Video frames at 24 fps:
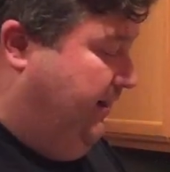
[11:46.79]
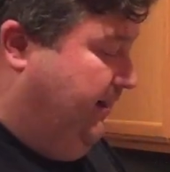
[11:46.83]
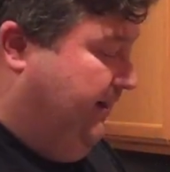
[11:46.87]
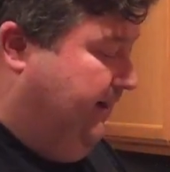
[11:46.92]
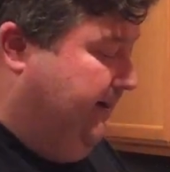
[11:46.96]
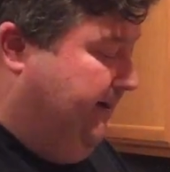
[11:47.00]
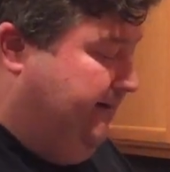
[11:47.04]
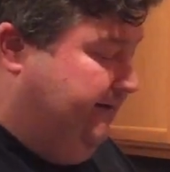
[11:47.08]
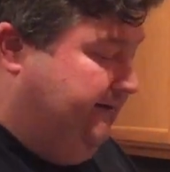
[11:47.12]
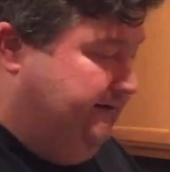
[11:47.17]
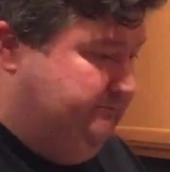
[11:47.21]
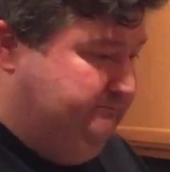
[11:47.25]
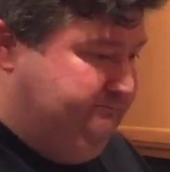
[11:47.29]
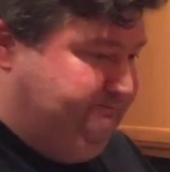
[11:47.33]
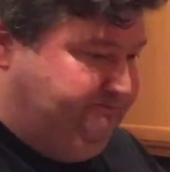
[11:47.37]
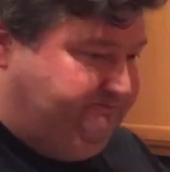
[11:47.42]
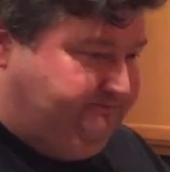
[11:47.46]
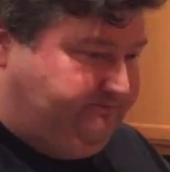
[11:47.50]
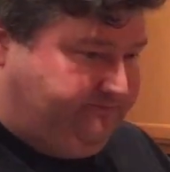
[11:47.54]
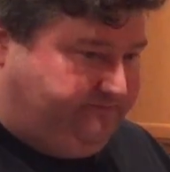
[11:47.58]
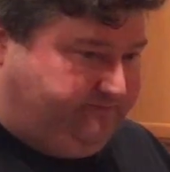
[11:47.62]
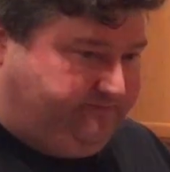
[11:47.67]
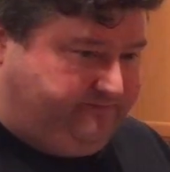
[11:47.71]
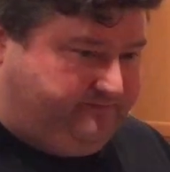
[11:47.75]
I
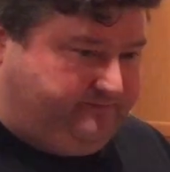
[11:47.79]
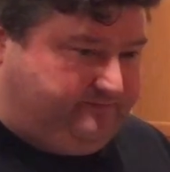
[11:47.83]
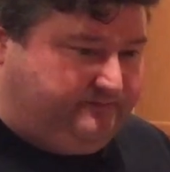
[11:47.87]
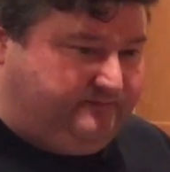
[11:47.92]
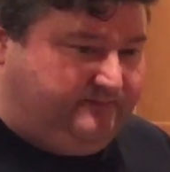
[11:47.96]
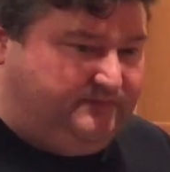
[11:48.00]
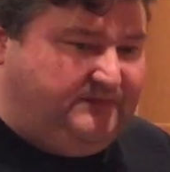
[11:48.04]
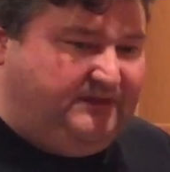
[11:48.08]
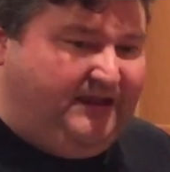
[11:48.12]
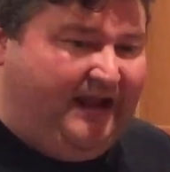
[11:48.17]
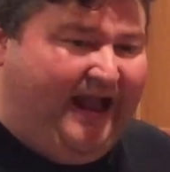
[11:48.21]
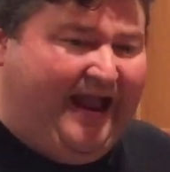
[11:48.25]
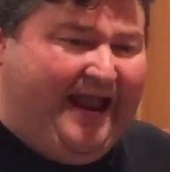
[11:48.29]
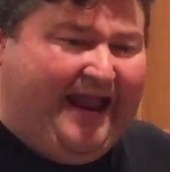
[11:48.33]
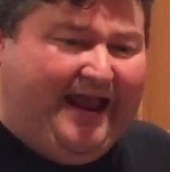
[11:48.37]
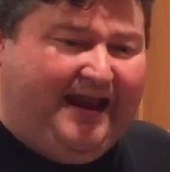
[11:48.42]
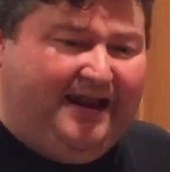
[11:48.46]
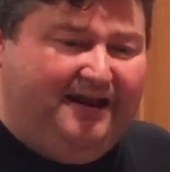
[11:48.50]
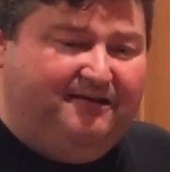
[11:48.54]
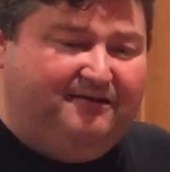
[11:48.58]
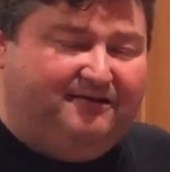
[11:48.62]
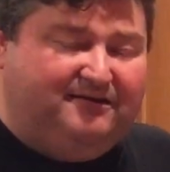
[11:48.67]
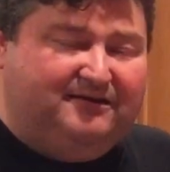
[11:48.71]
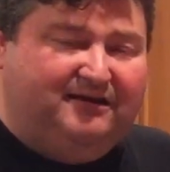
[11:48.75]

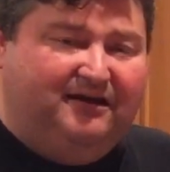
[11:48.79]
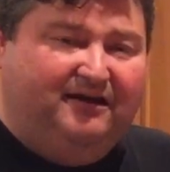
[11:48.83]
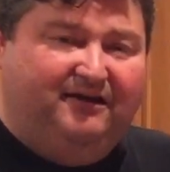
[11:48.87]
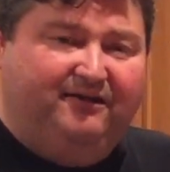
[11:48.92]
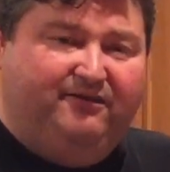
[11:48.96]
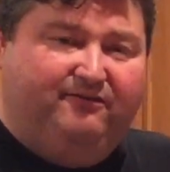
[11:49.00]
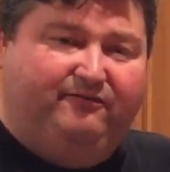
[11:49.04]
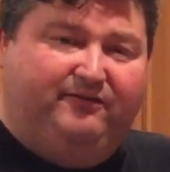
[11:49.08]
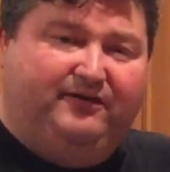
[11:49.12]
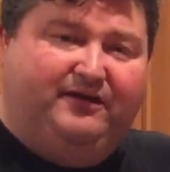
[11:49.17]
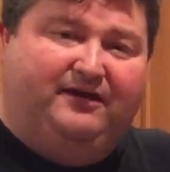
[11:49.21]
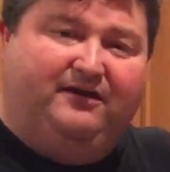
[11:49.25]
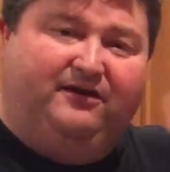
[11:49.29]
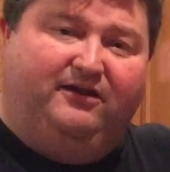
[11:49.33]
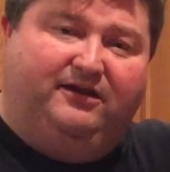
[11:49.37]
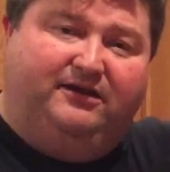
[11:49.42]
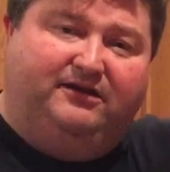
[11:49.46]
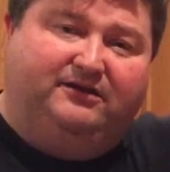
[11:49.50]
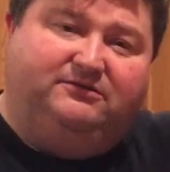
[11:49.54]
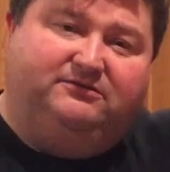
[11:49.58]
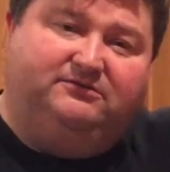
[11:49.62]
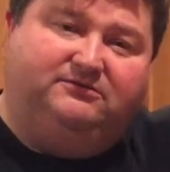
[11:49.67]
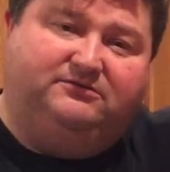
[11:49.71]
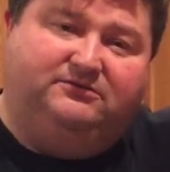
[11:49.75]
added the
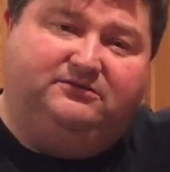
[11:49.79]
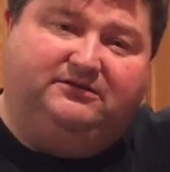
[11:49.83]
vanilla